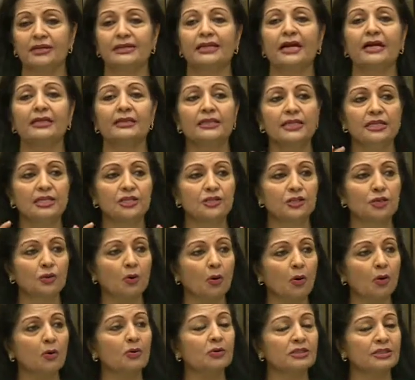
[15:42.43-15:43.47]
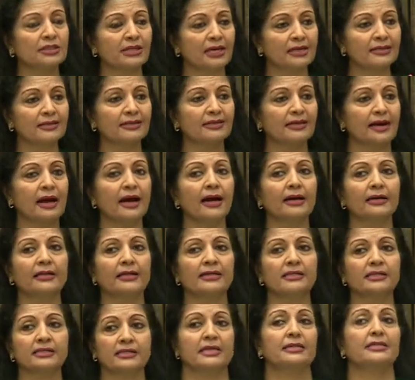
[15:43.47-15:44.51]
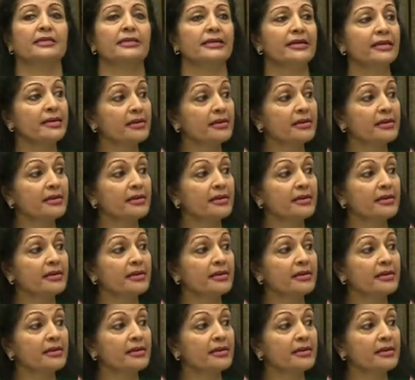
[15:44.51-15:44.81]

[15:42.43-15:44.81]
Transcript: that these goals and targets and the